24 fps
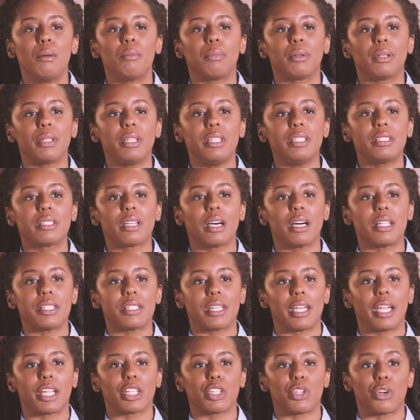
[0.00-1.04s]
please
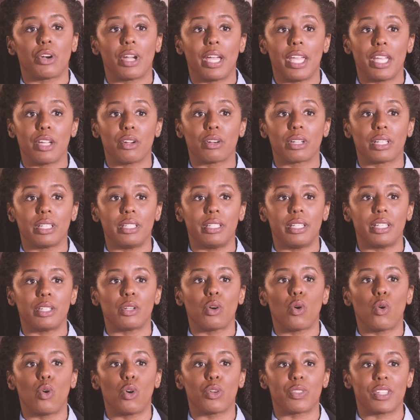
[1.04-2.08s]
contact your Hanger Clinic
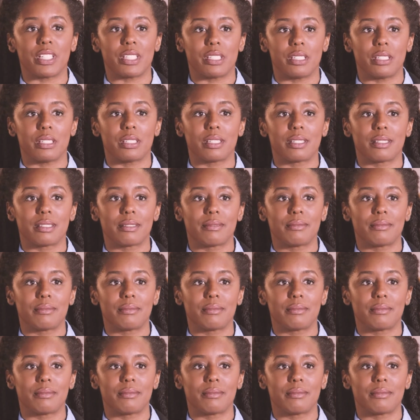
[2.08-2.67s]
orthotist.